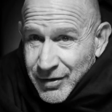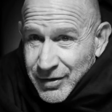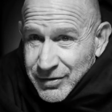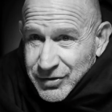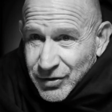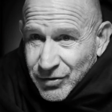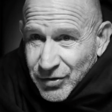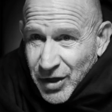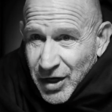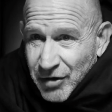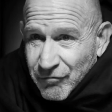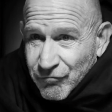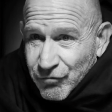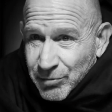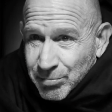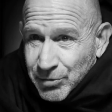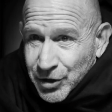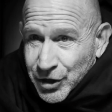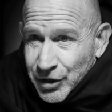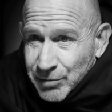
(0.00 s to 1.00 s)
till every
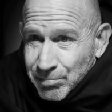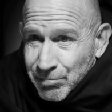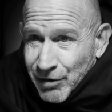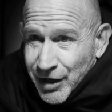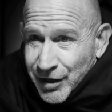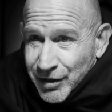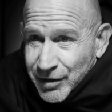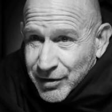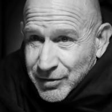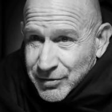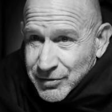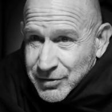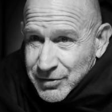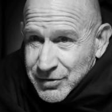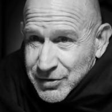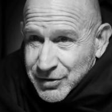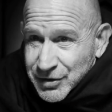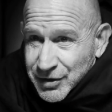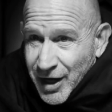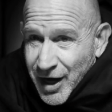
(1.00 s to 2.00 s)
minute
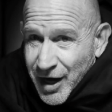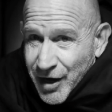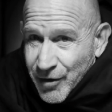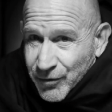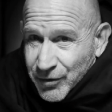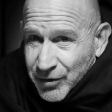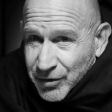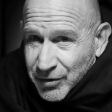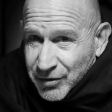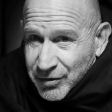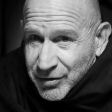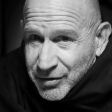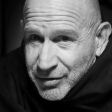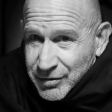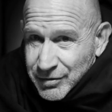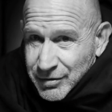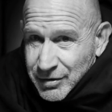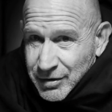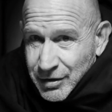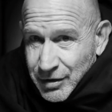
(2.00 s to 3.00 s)
pays the hour
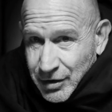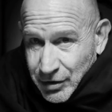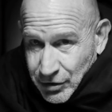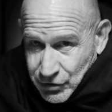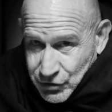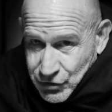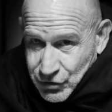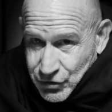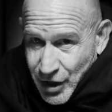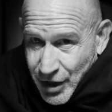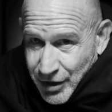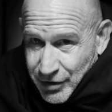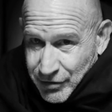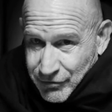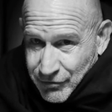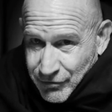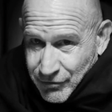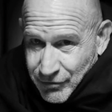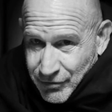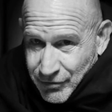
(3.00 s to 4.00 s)
his debt.